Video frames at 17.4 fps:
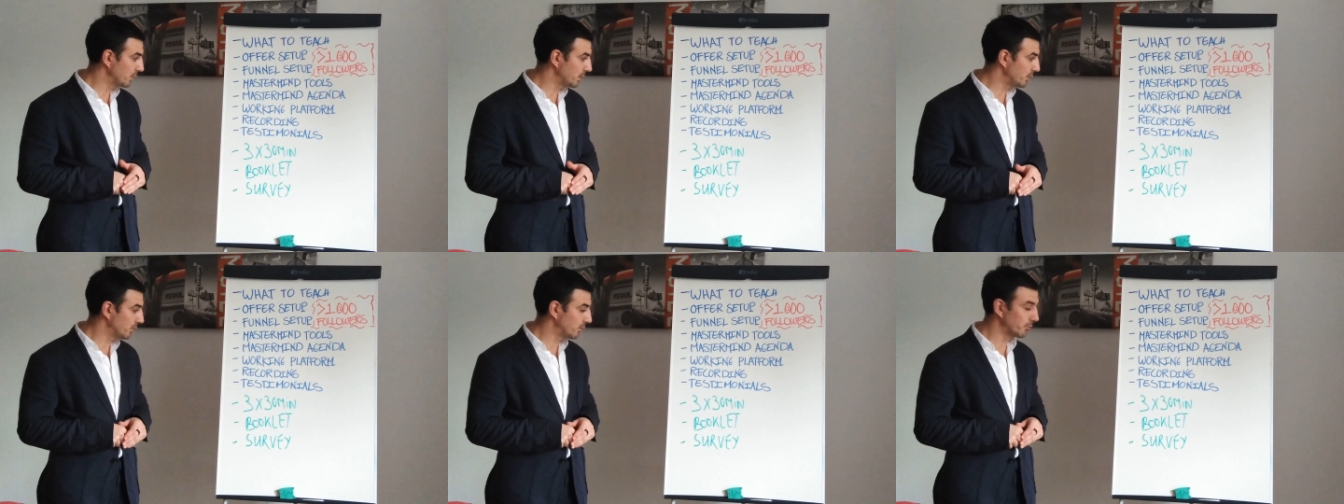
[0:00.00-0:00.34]

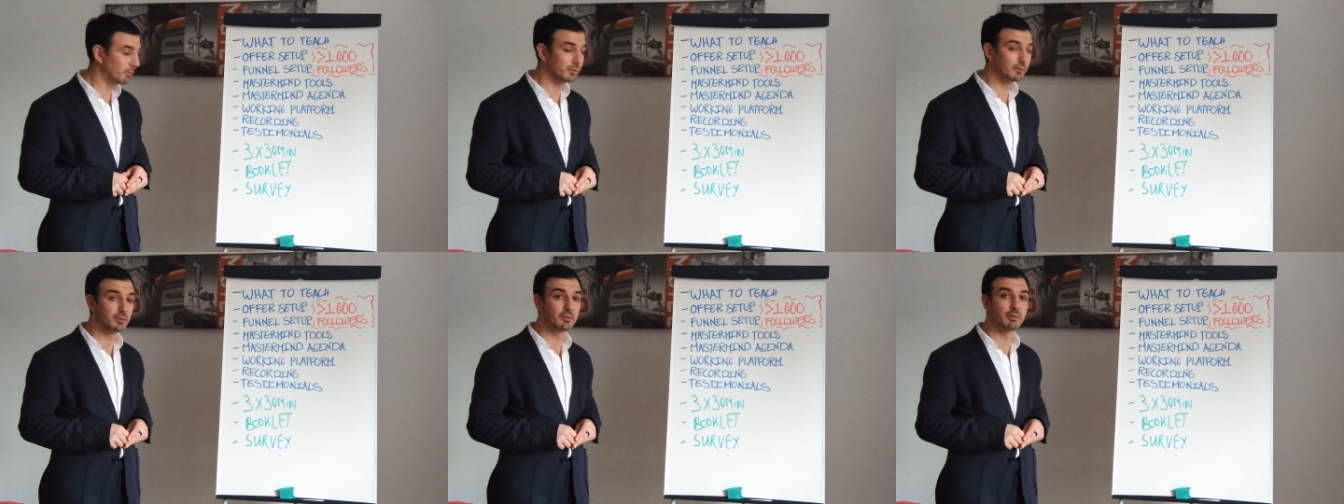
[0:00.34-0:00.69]
You're
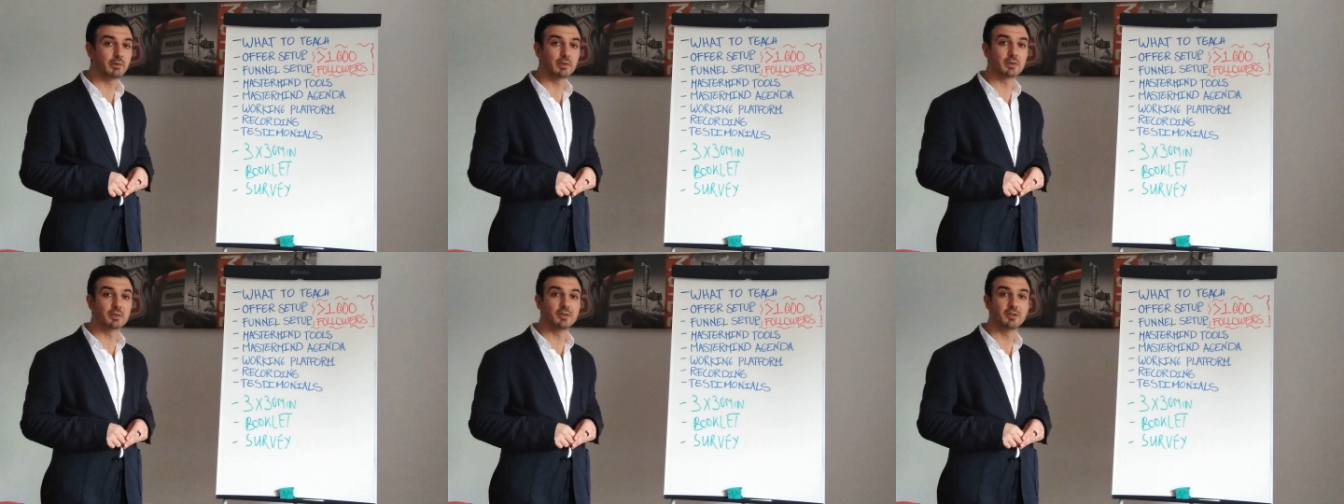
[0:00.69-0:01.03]

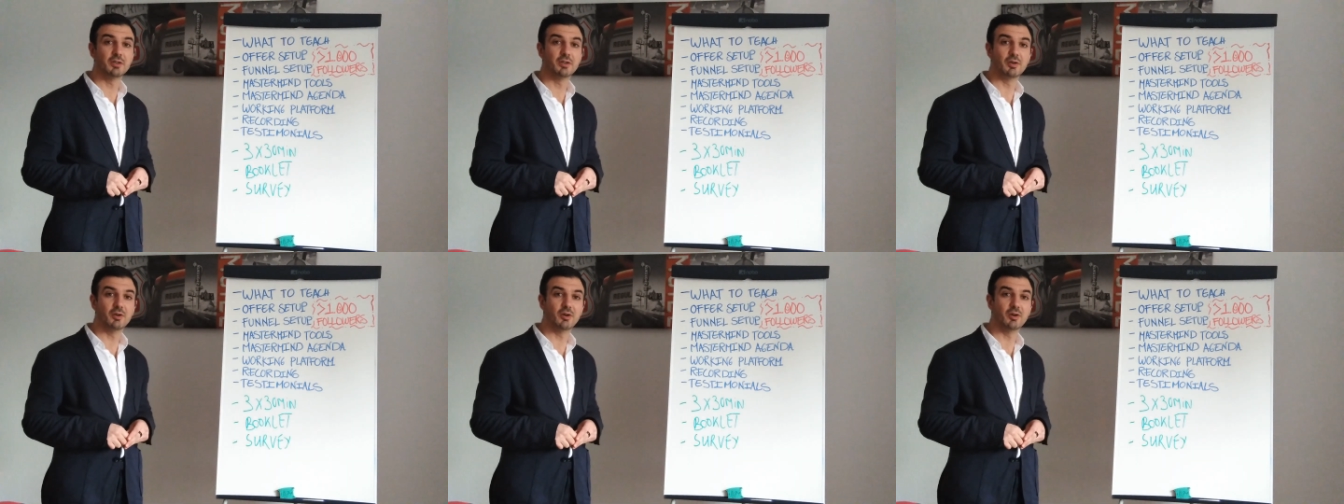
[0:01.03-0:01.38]
wondering
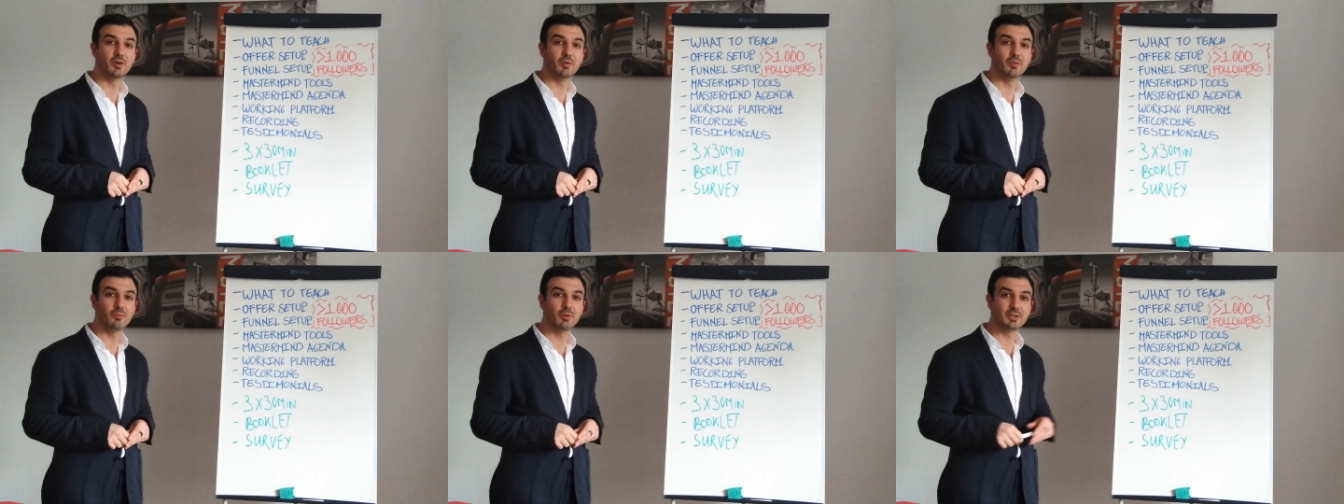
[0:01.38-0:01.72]

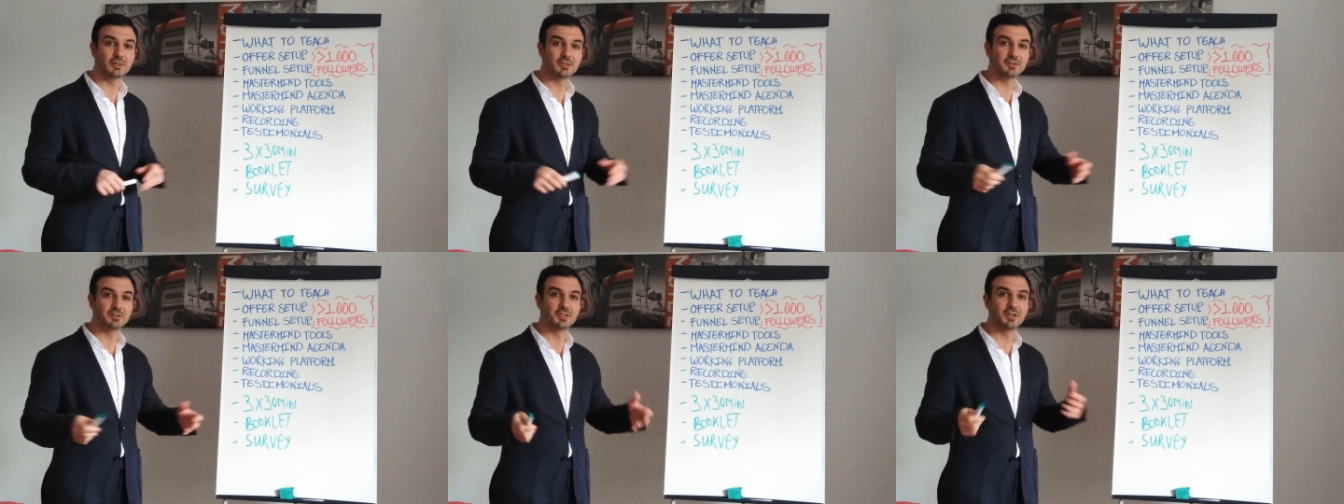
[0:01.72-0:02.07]
what
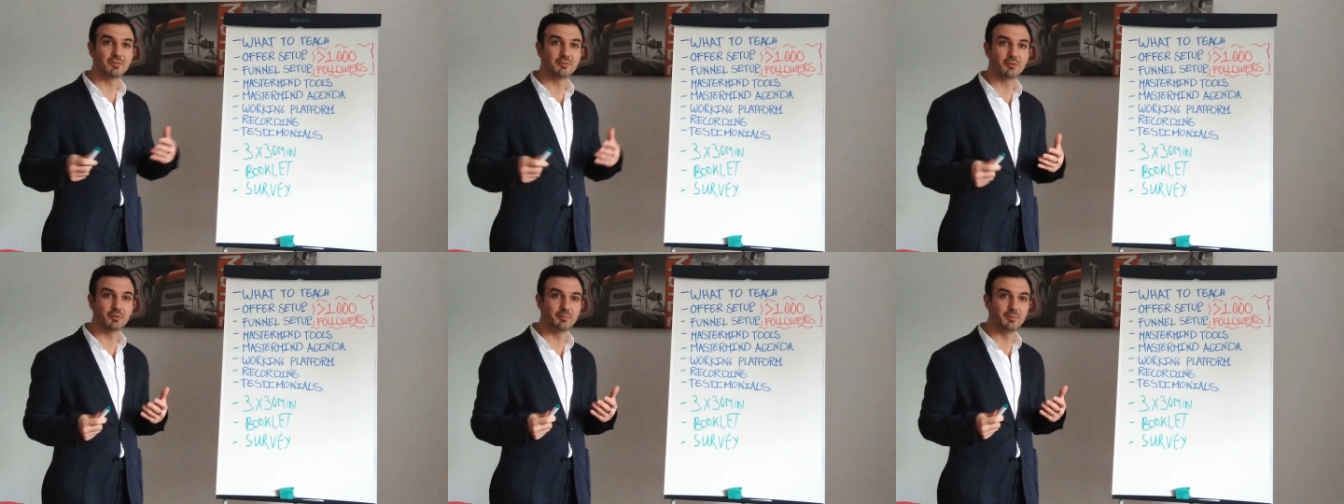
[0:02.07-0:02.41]
is
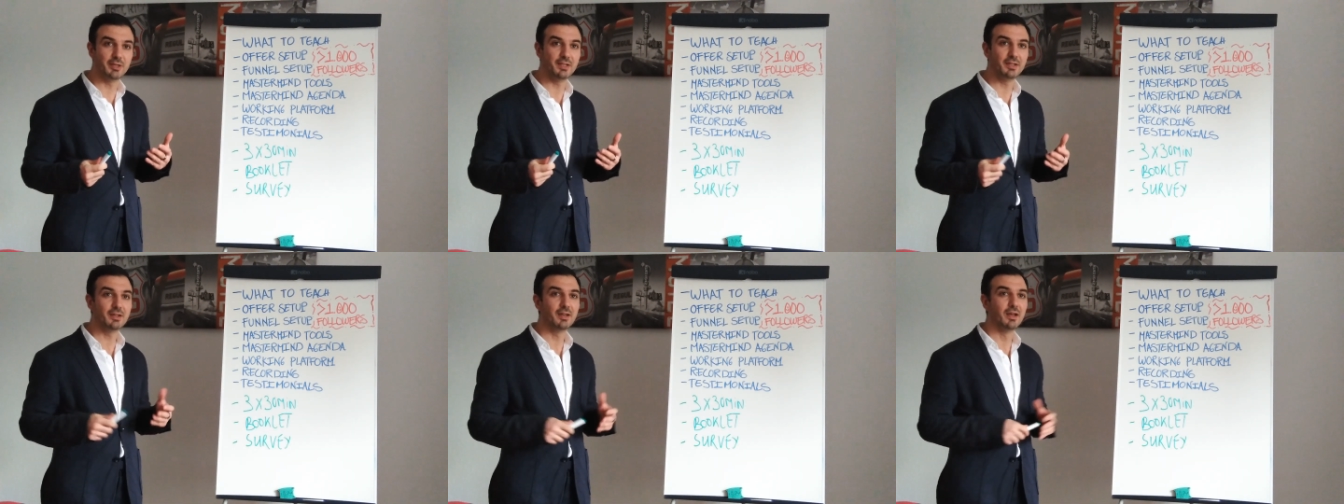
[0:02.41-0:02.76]
there for
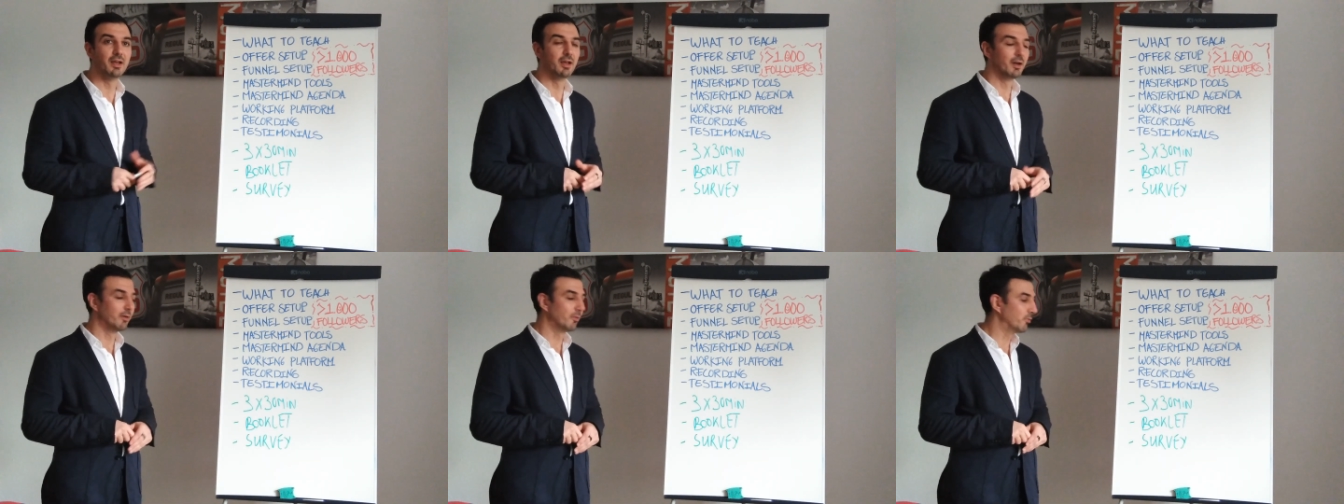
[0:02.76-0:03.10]
me.
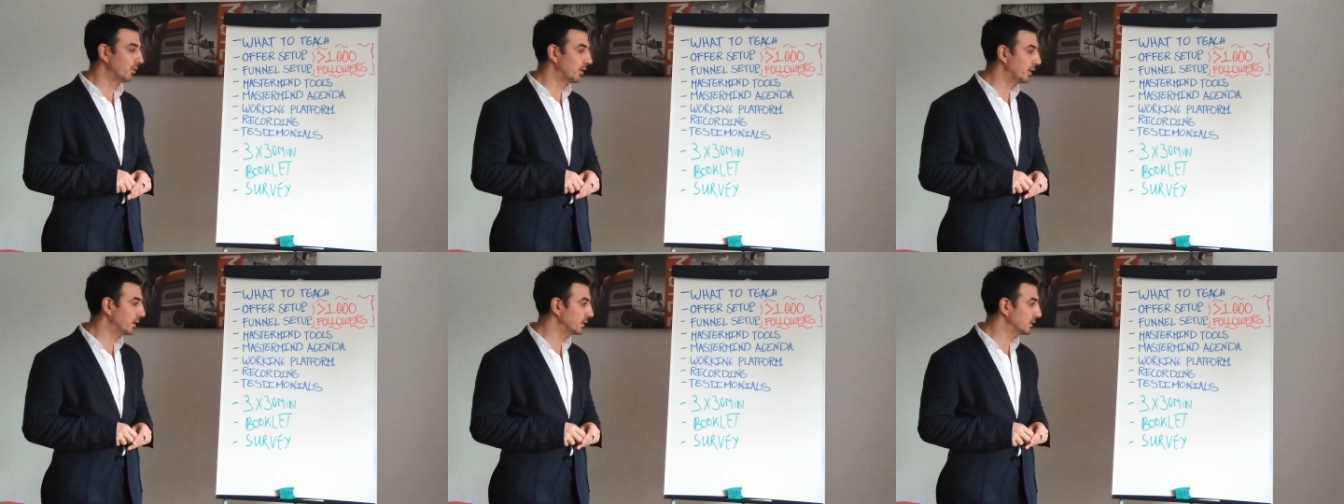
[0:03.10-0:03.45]

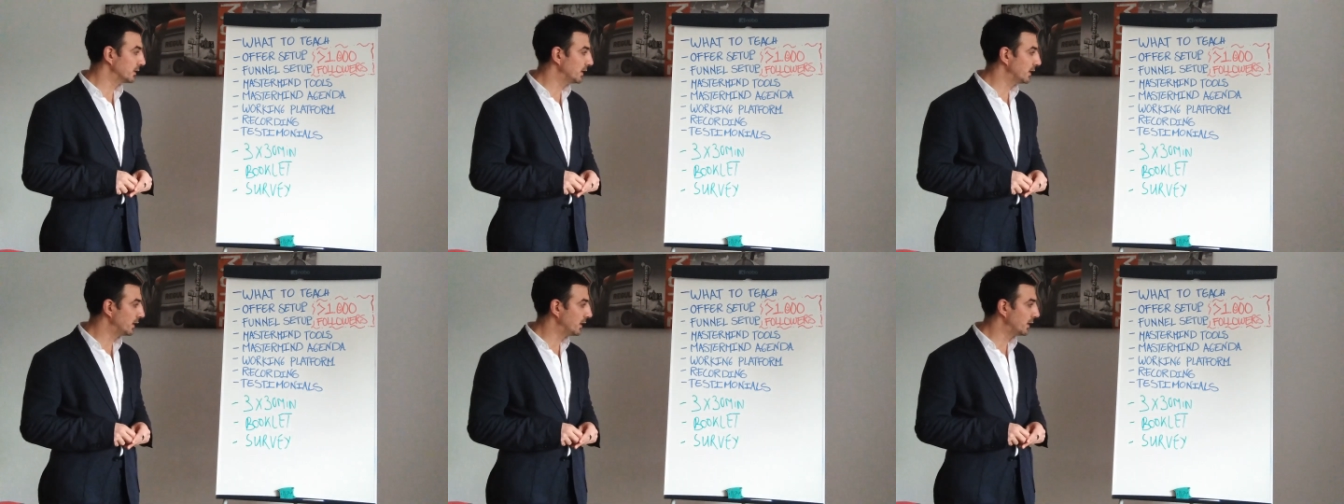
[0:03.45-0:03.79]

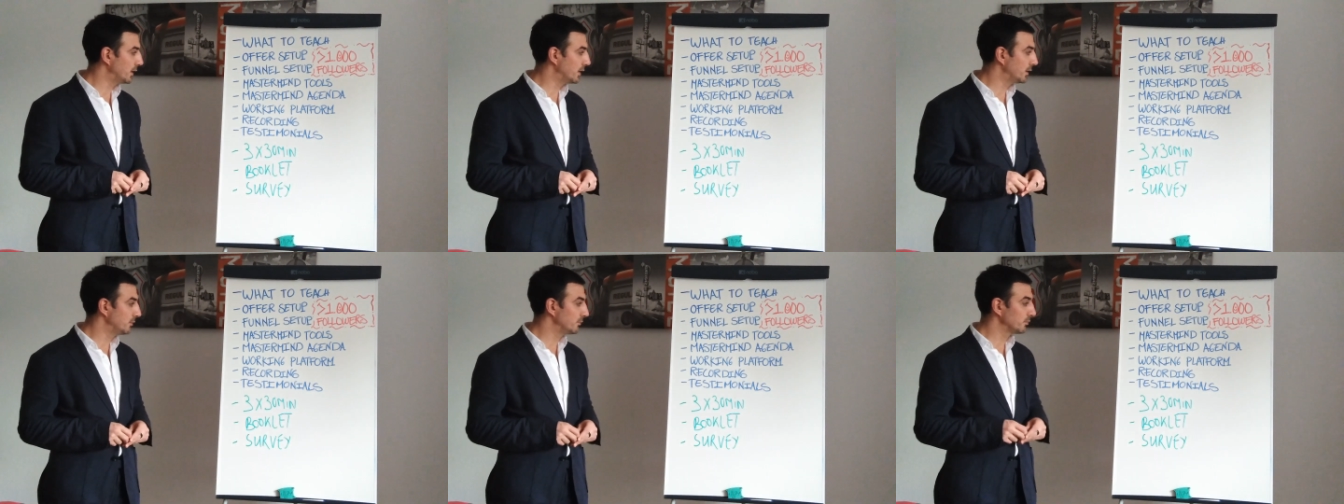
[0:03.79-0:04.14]

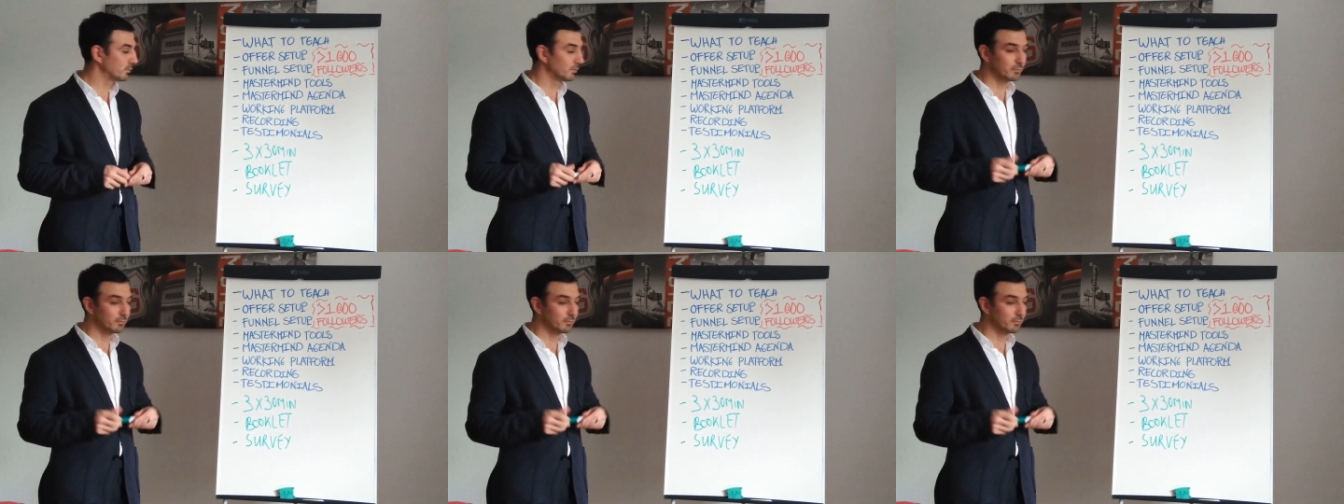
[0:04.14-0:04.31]
Well,